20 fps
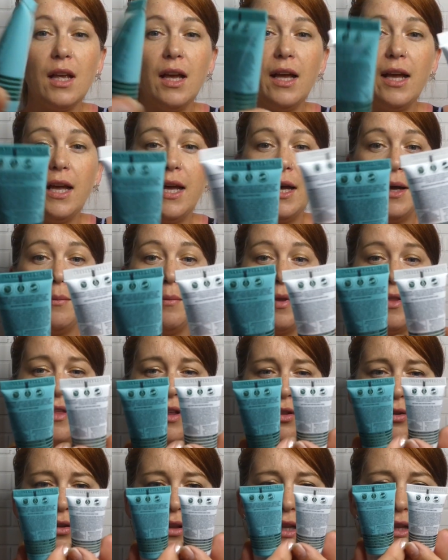
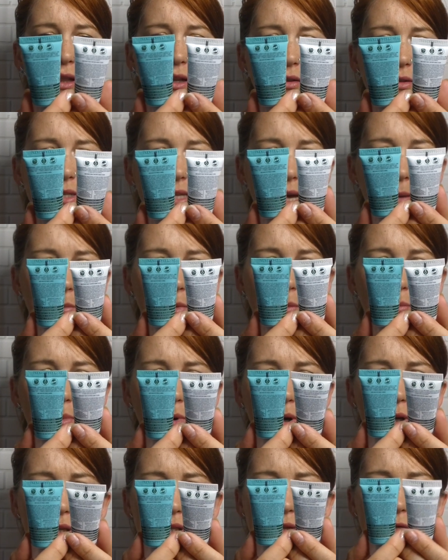They look like little sample
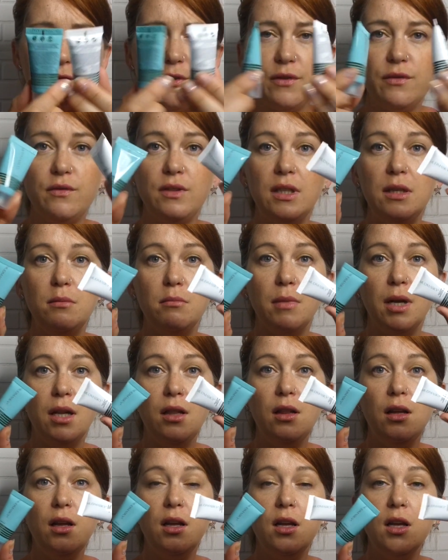pots,
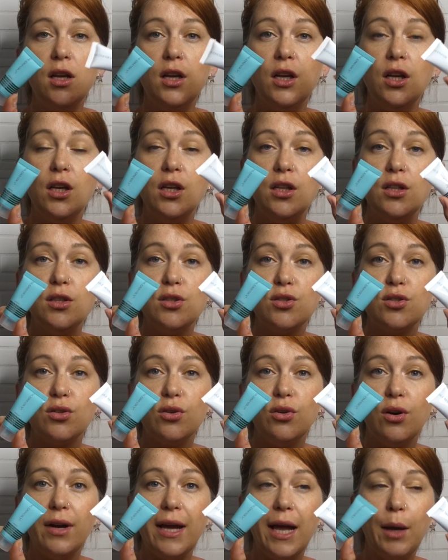15ml.
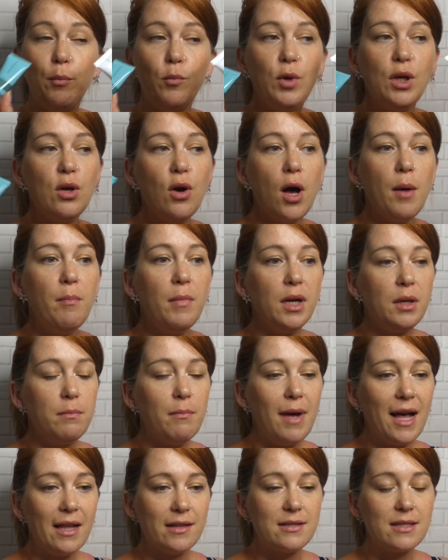So we got a Mud
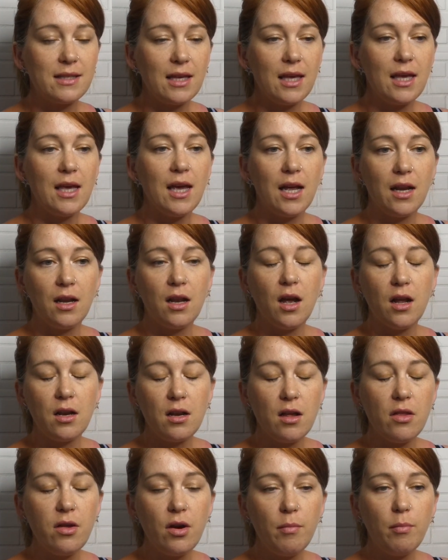Masky in
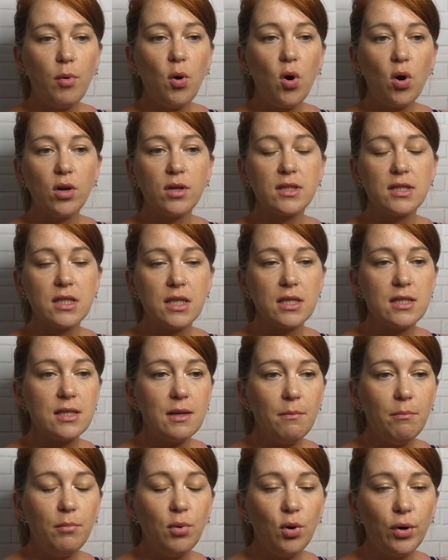another box at
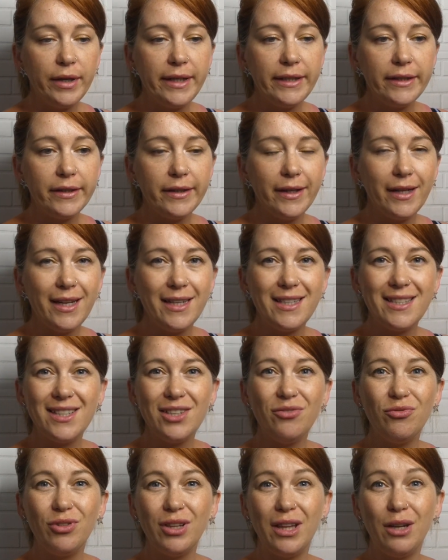some point and I
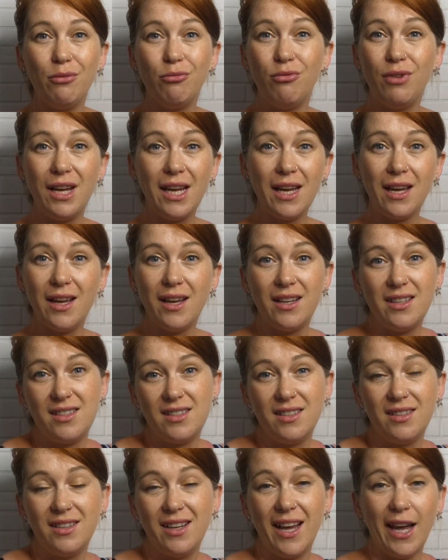didn't really rate
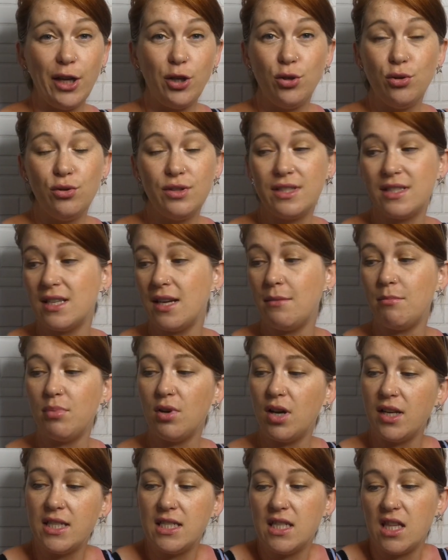it. I used it
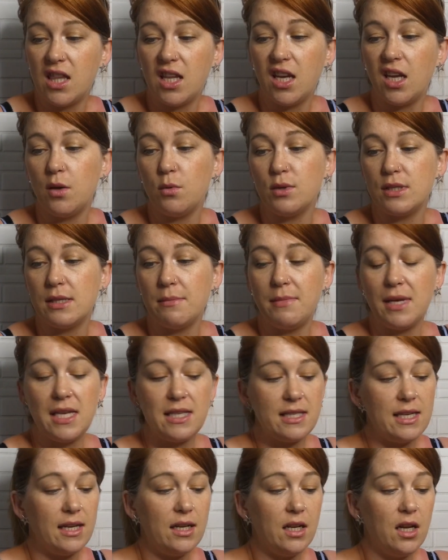but I didn't think it was
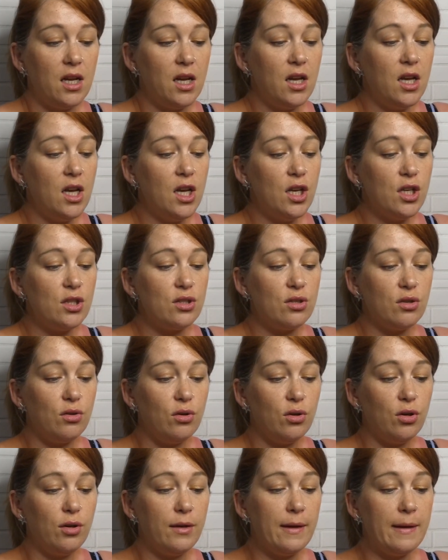amazing.
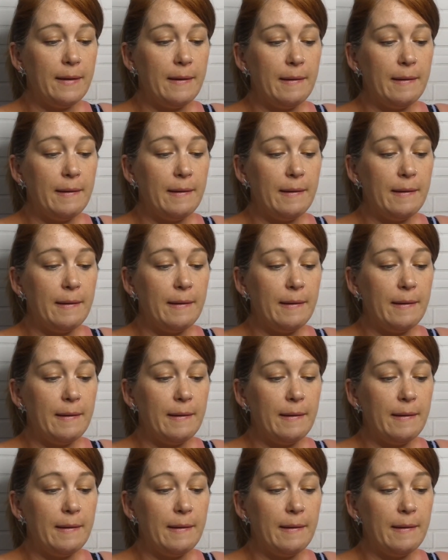So